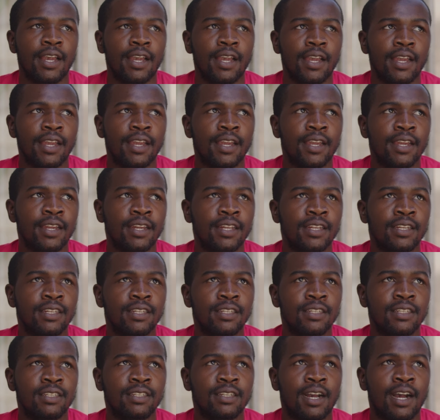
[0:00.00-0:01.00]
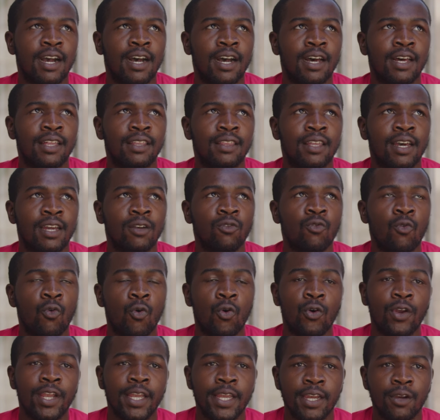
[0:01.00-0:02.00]
And uh, that
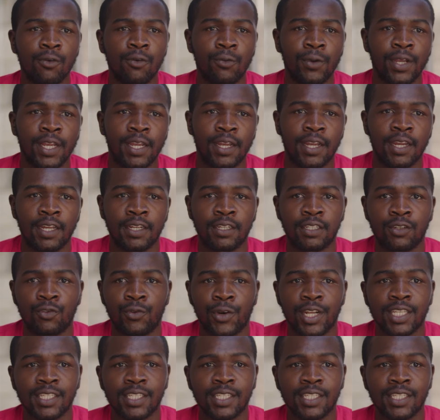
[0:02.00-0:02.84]
whole year, we had great